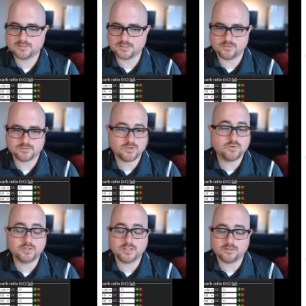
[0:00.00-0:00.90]
So
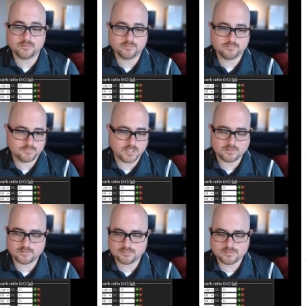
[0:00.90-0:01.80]
totally
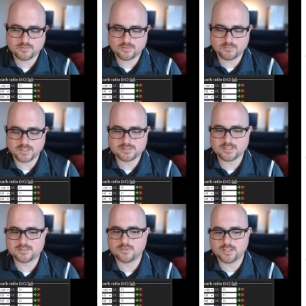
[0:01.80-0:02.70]
like totally makes
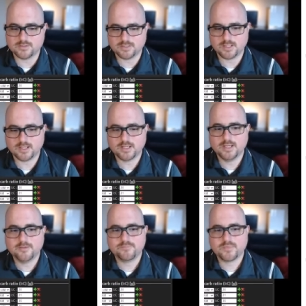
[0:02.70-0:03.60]
sense why you did that.
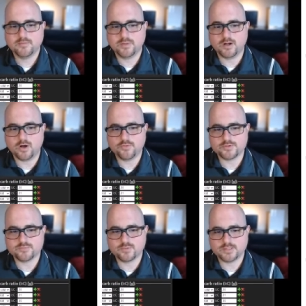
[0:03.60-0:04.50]
But all
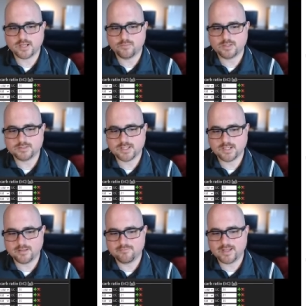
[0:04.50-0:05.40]
those one that
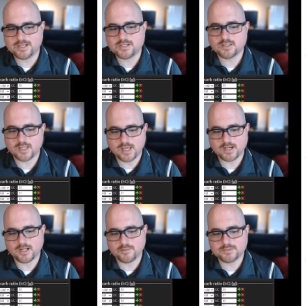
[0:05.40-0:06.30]
110 eventually
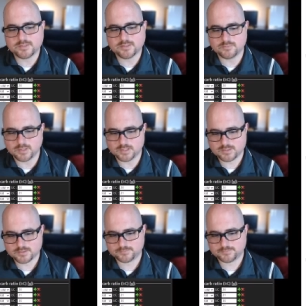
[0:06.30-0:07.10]
added up to too much.